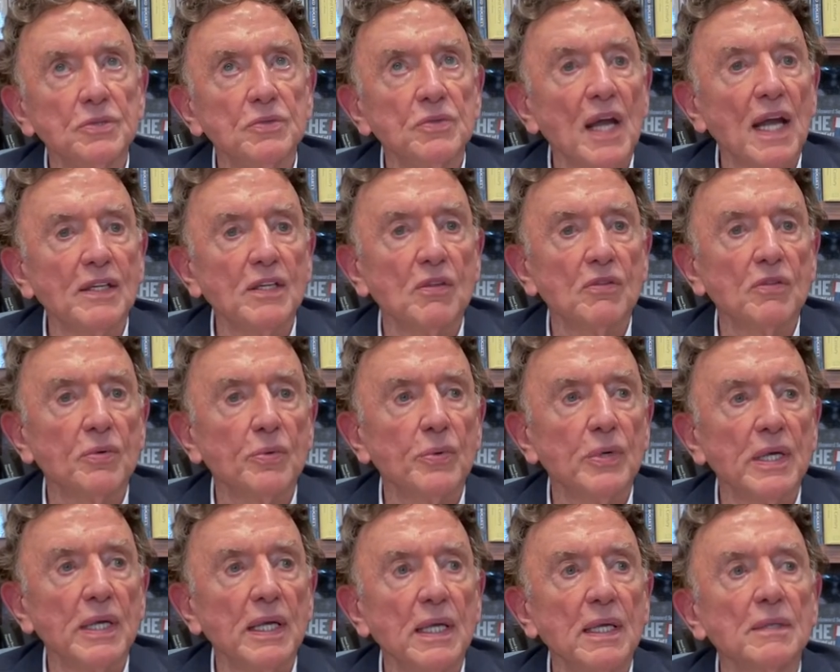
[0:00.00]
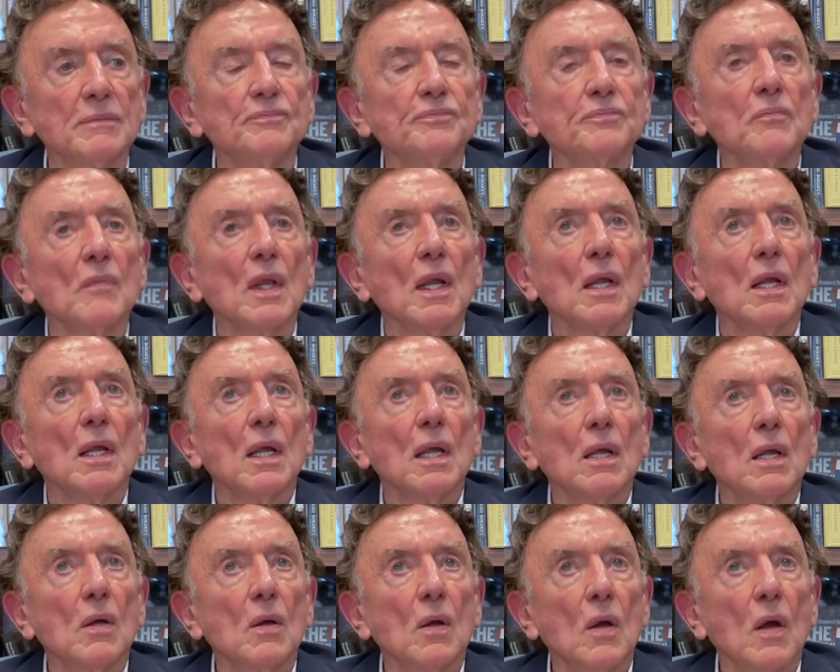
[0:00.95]
93,
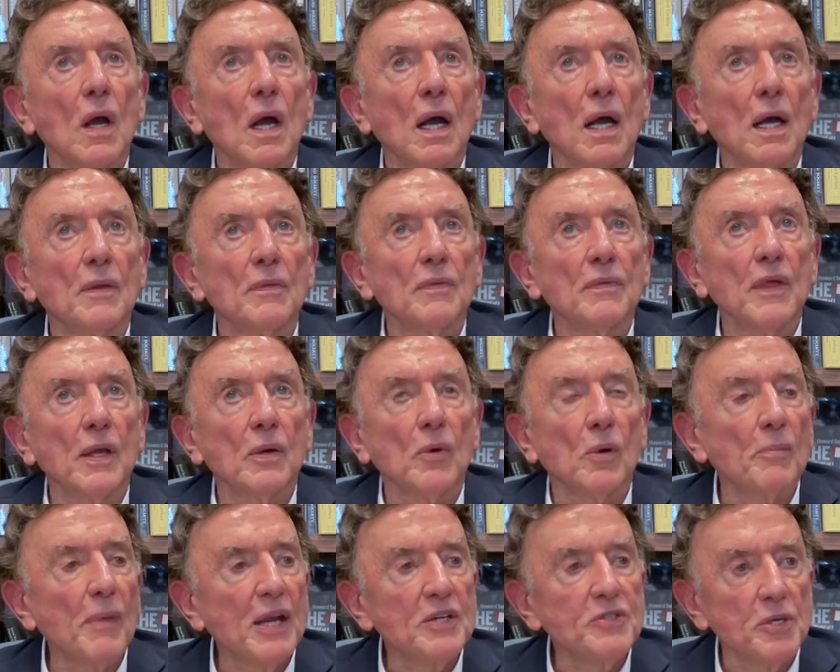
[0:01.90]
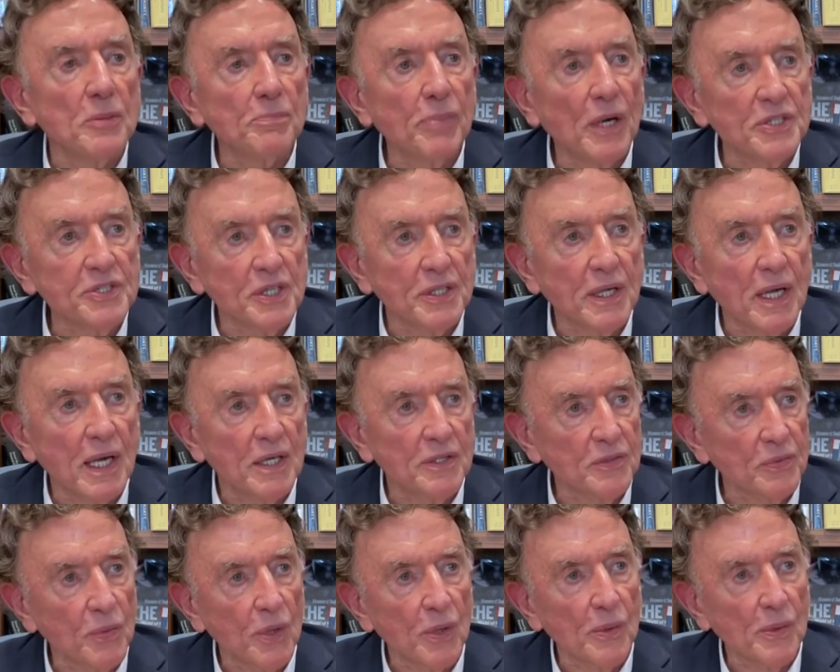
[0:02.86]
uh, there were major budget
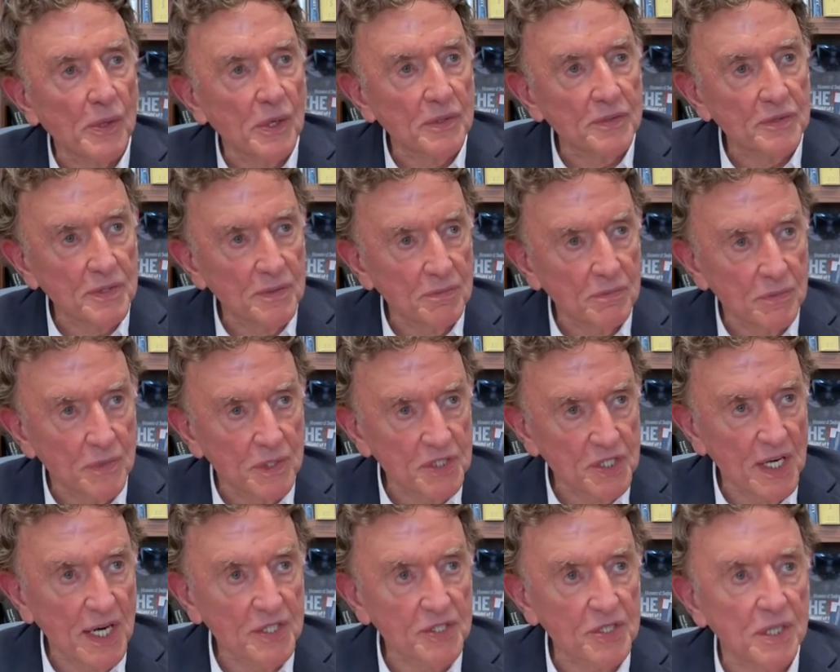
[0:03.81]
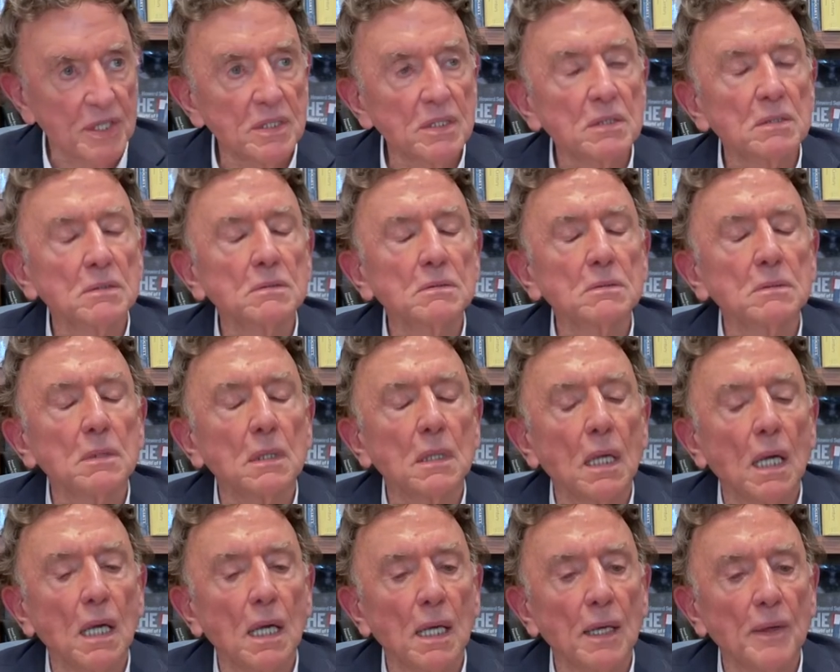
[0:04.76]
cuts. We were in a recession
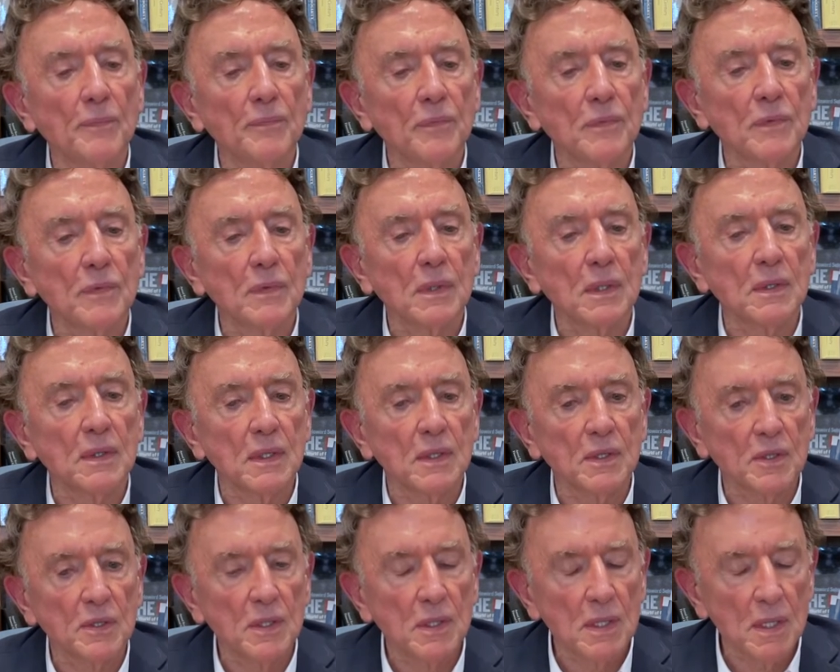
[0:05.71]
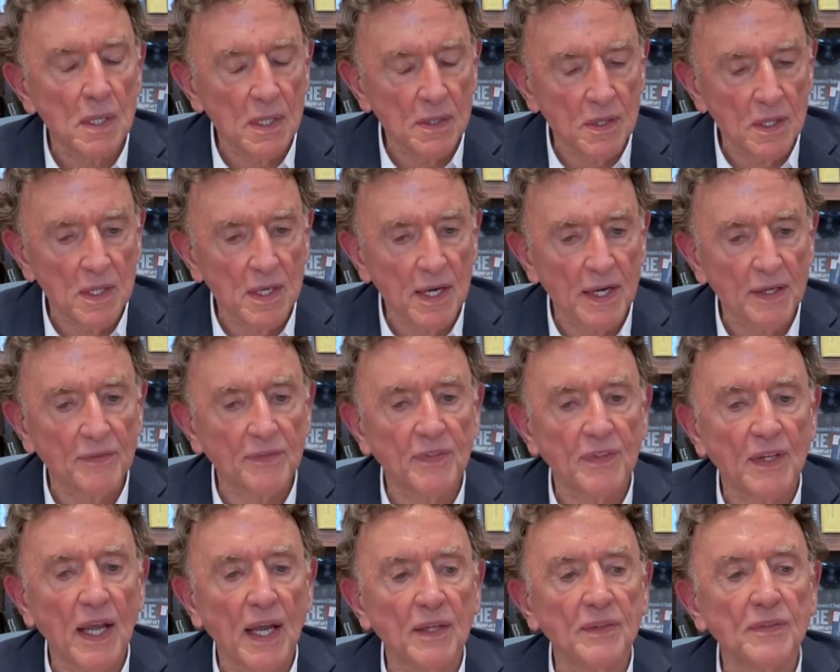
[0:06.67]
um, in, the, in the United
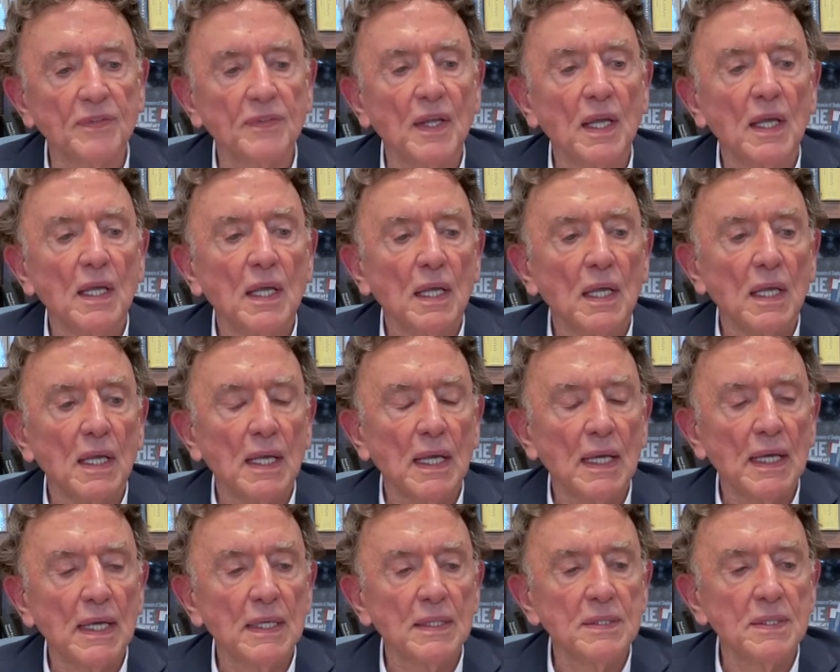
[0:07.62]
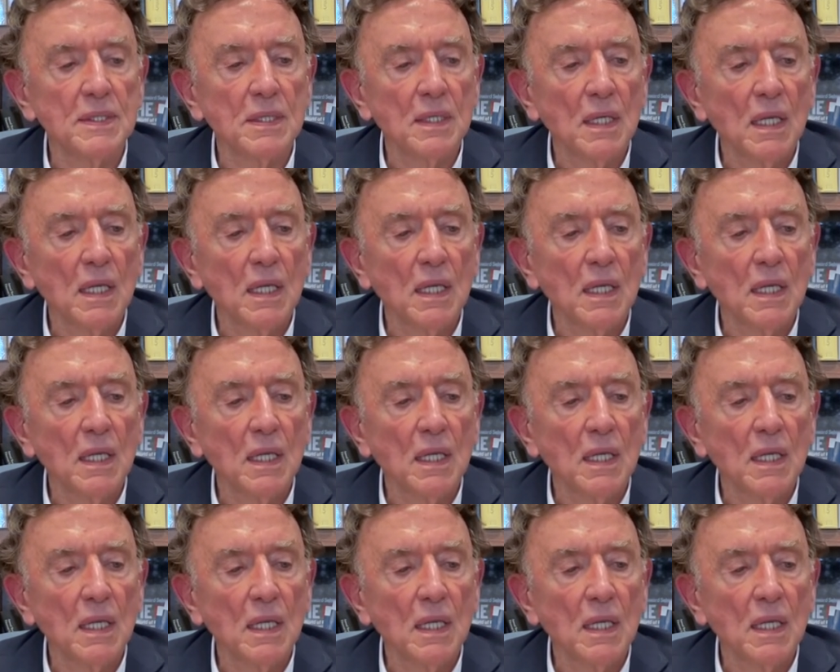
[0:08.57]
States. And